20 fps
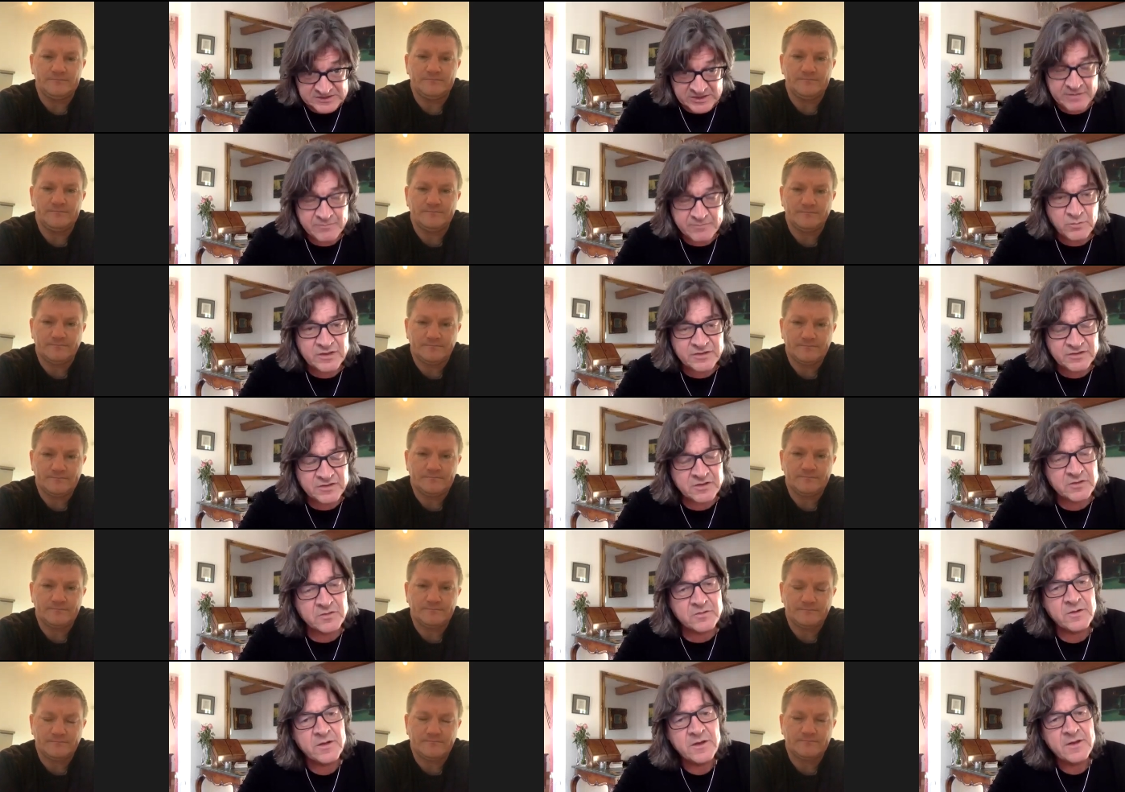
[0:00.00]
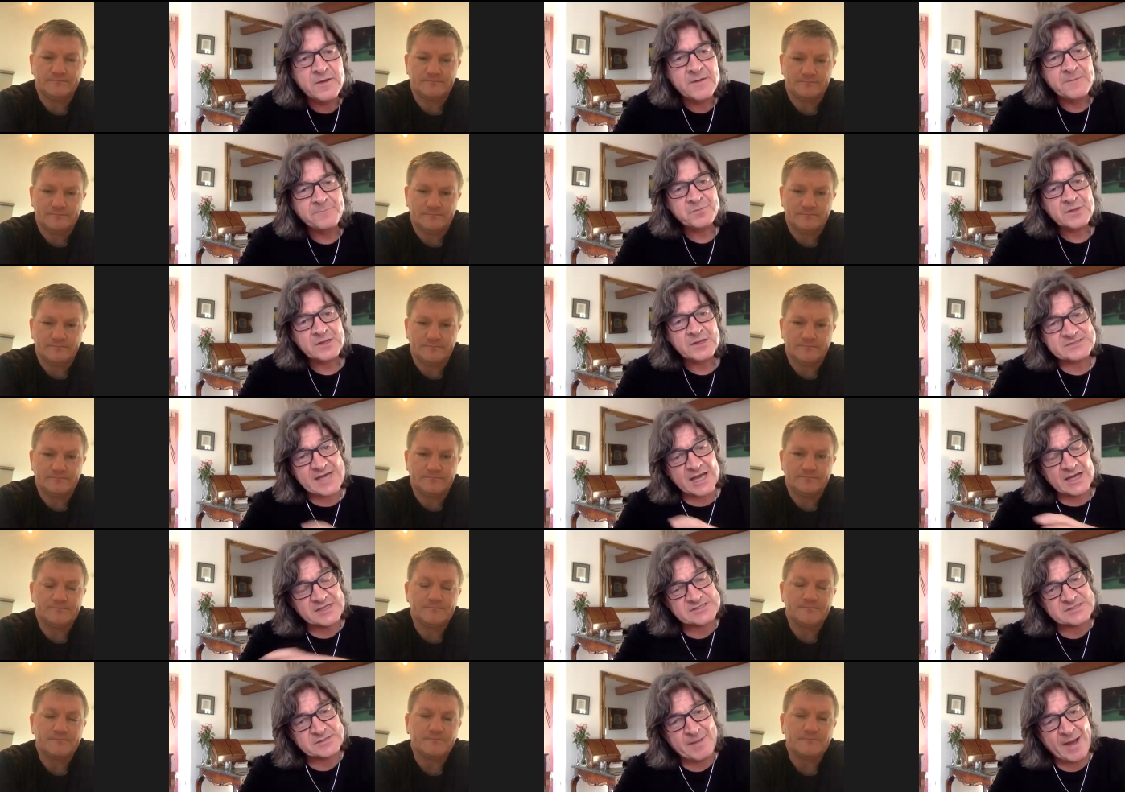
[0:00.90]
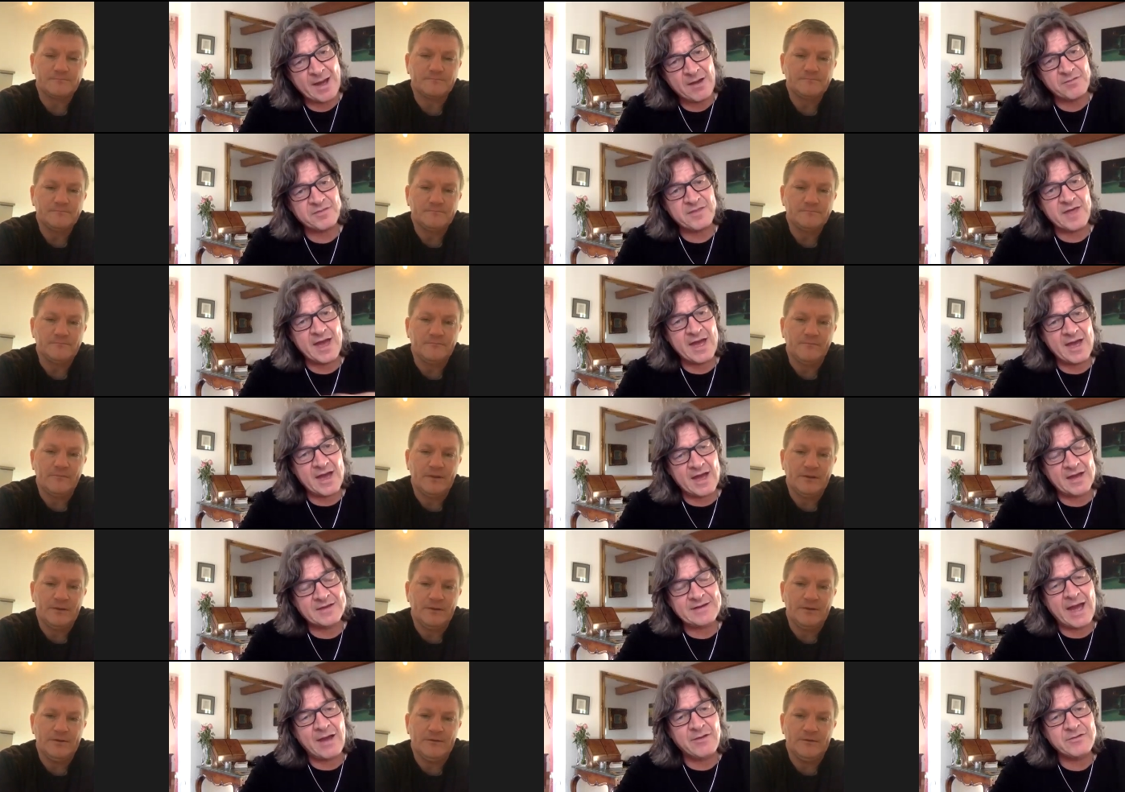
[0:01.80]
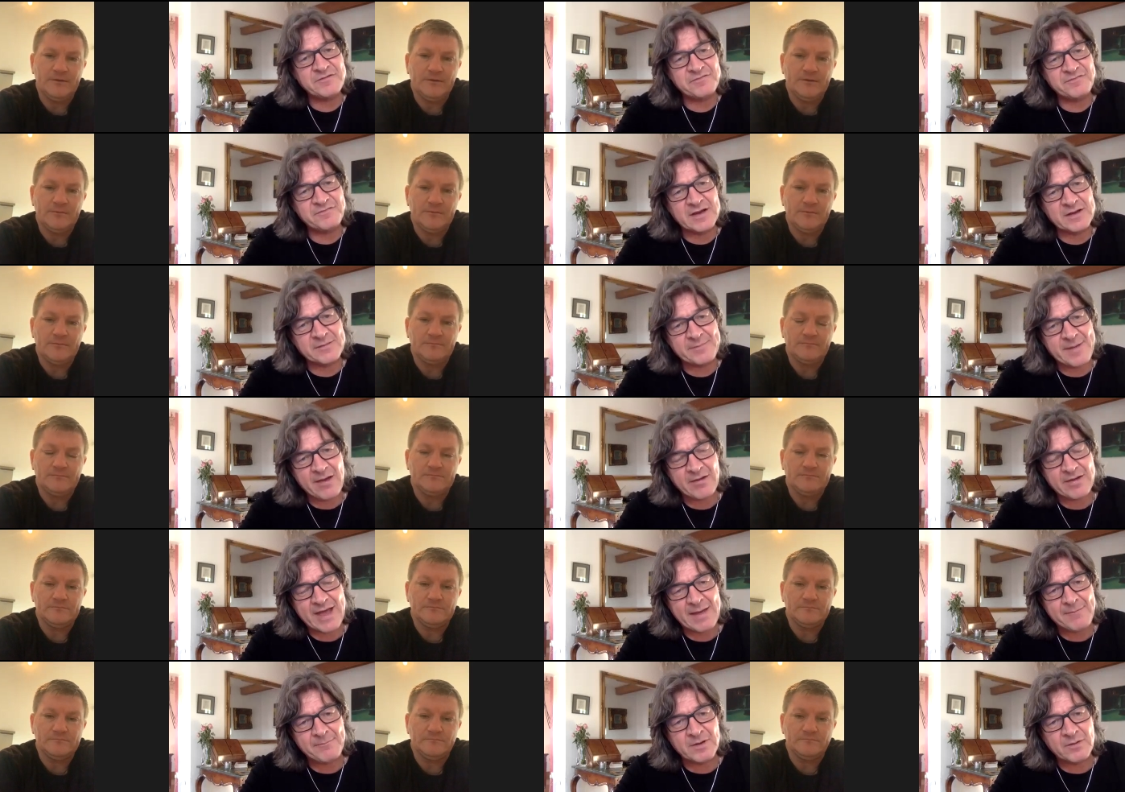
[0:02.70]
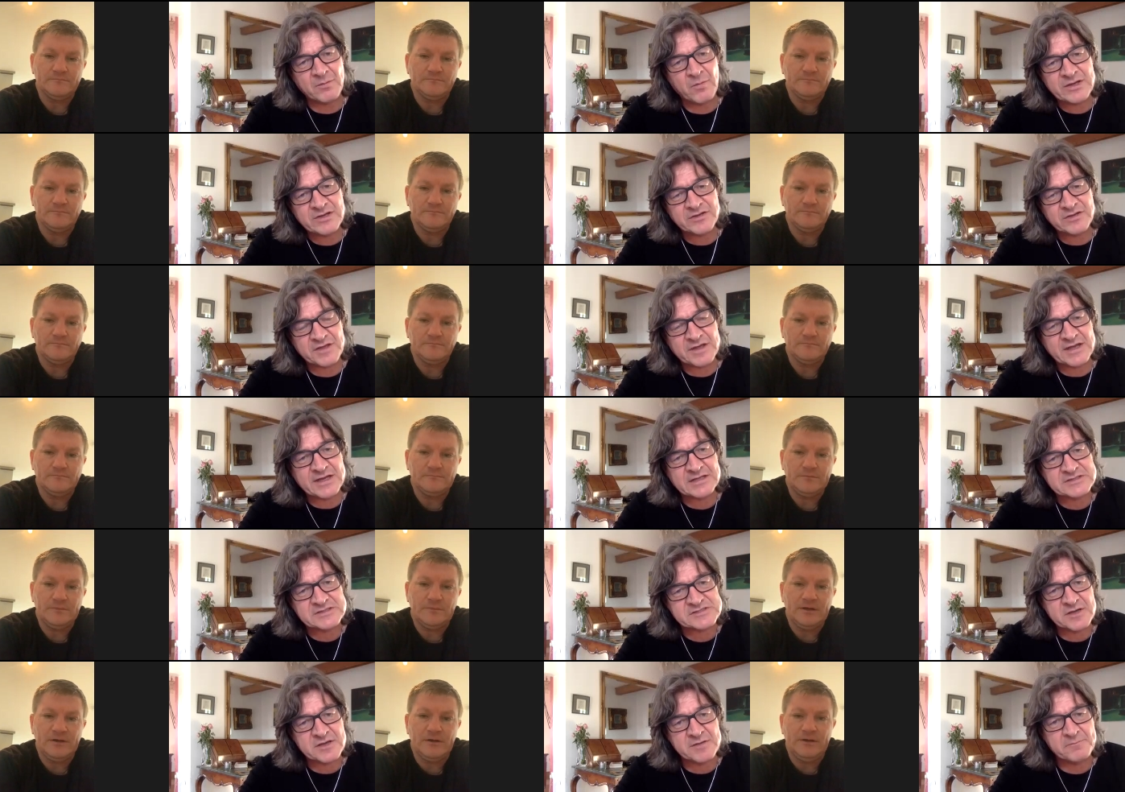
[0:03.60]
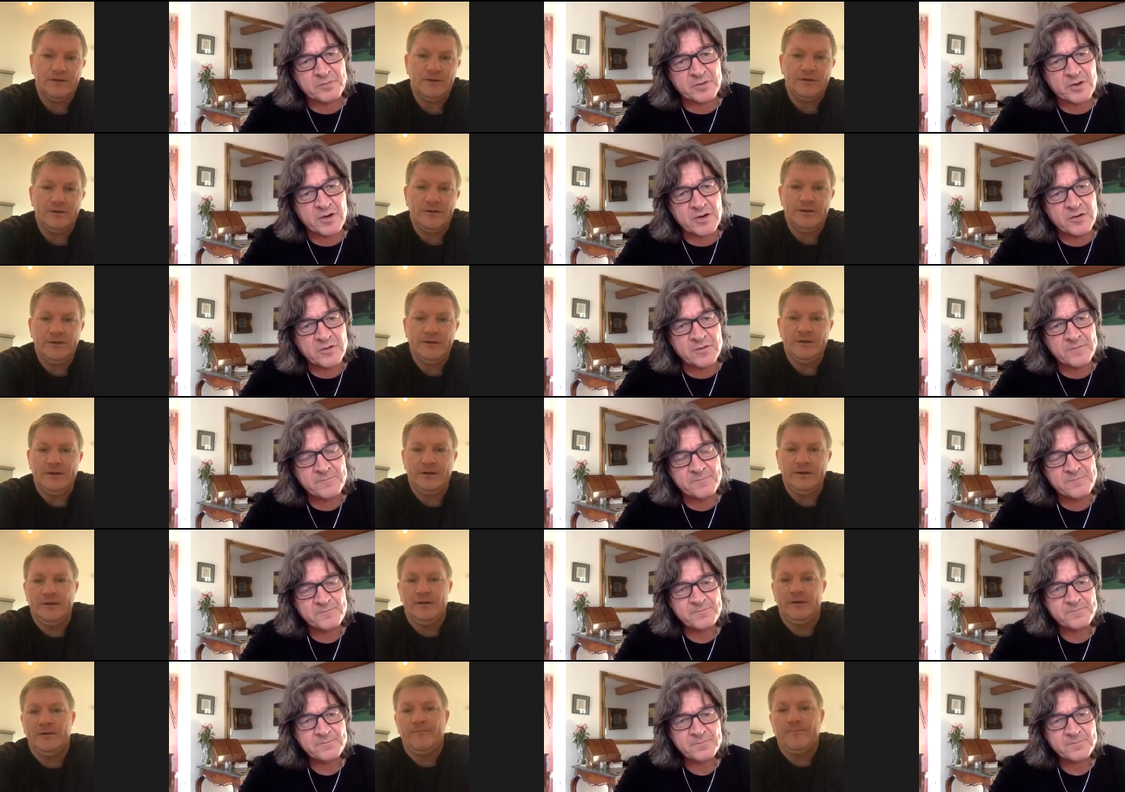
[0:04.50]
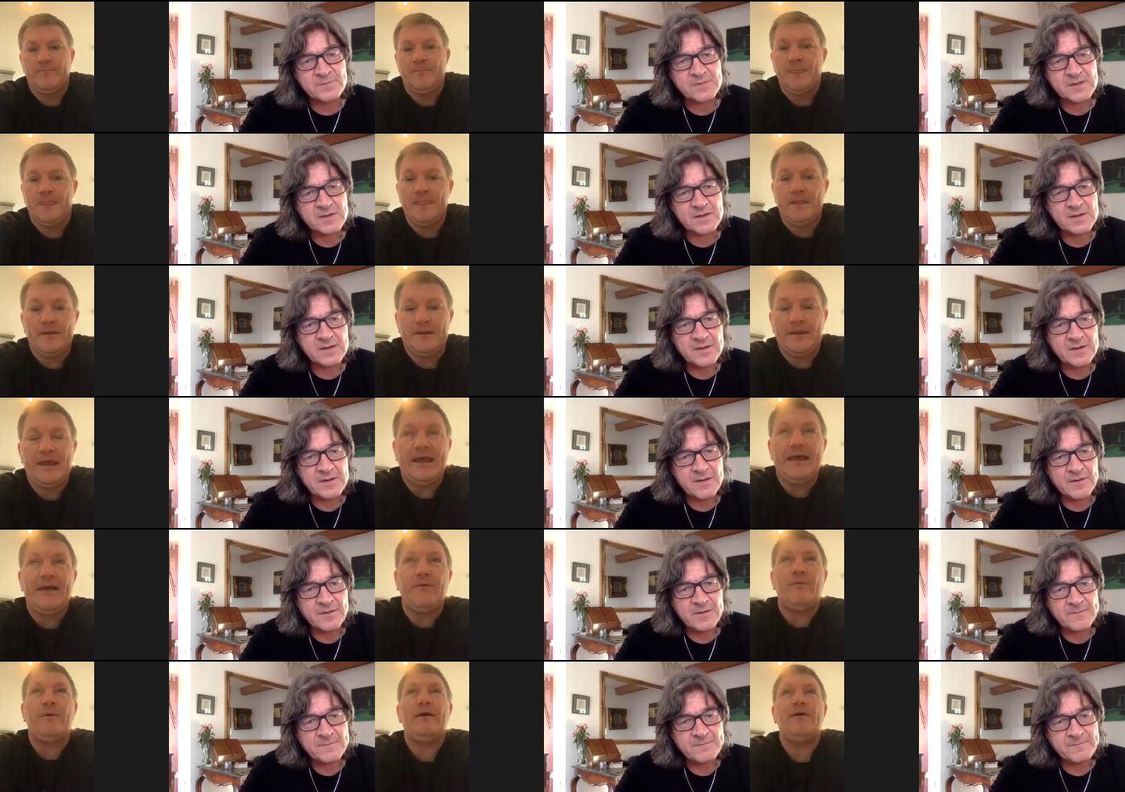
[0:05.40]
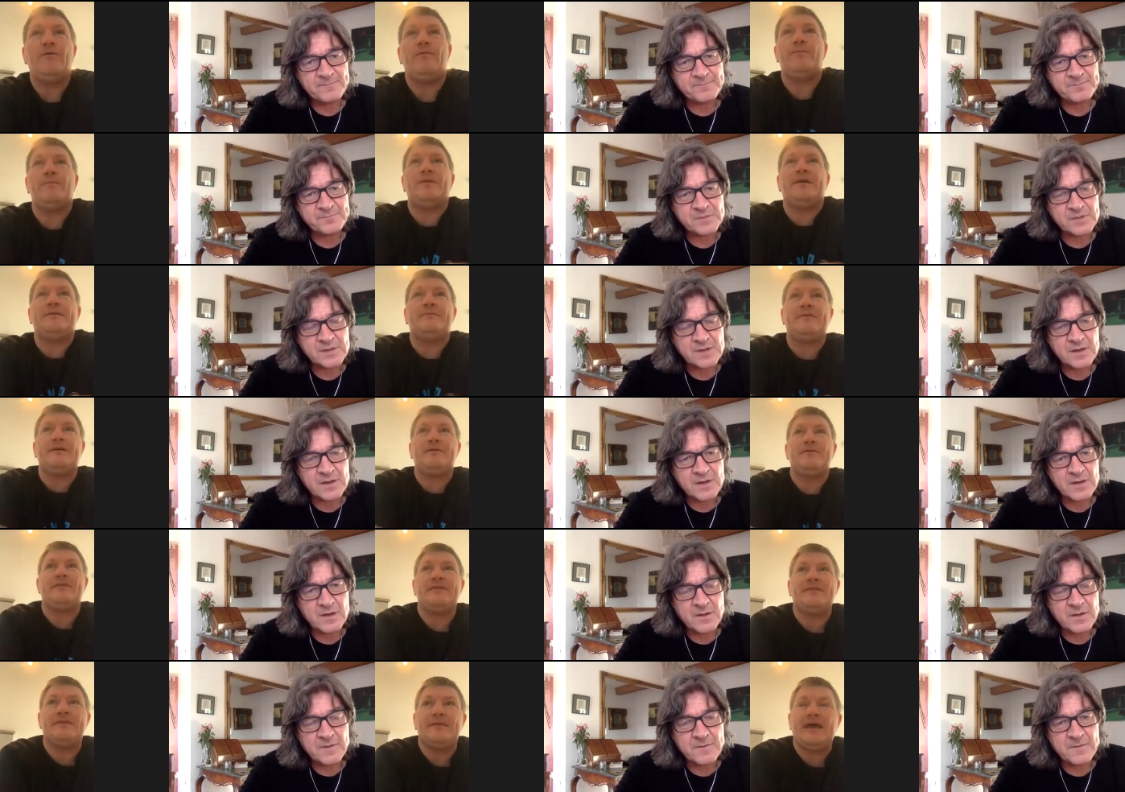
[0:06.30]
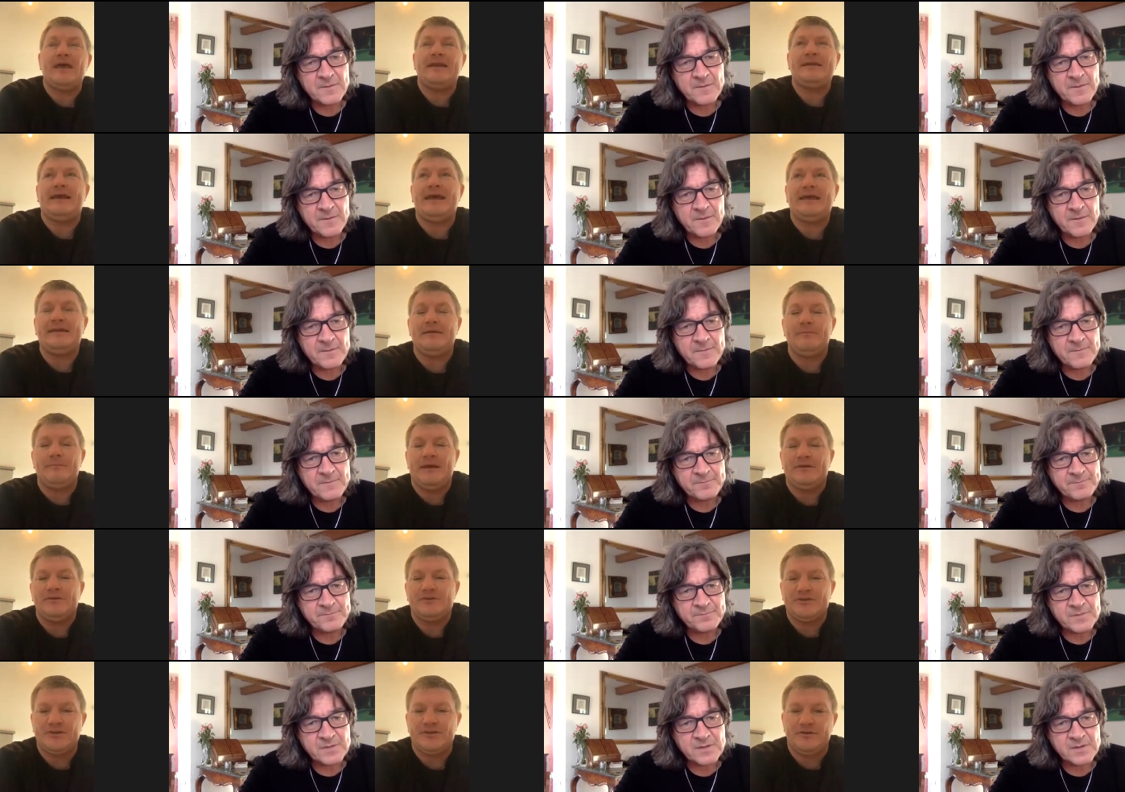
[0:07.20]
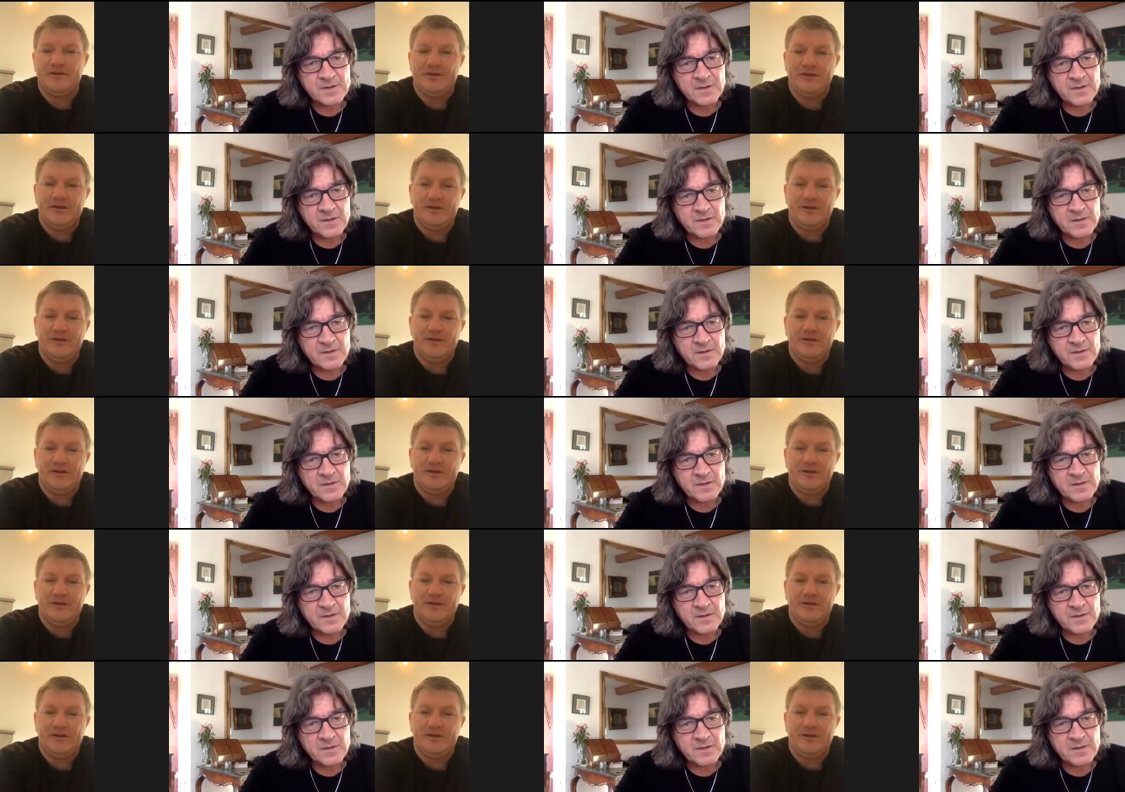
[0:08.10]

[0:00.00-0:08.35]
Speaker 1: time with you. Tell us about that and how you feel about Campbell and when you think he'll turn pro.
Speaker 2: Yeah, well, Eddie mentioned